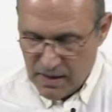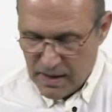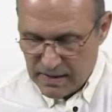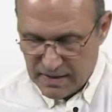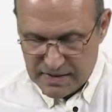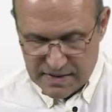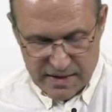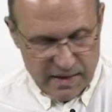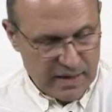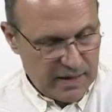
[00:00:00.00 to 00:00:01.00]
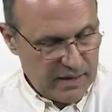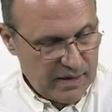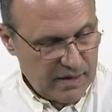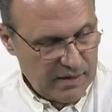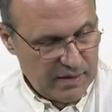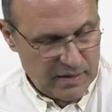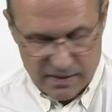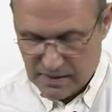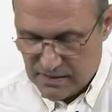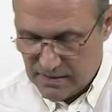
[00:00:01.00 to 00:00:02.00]
And let's say
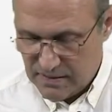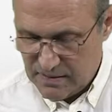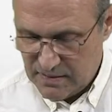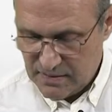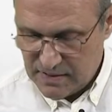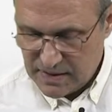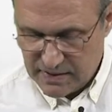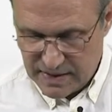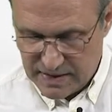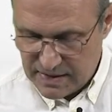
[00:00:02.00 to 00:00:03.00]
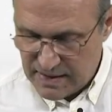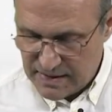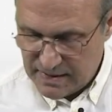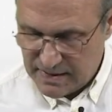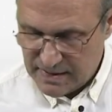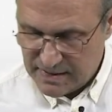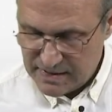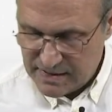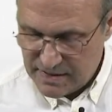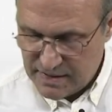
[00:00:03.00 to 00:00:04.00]
the green line here
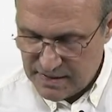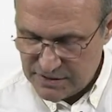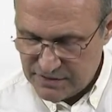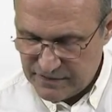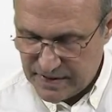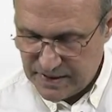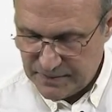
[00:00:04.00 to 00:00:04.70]
is the range of A.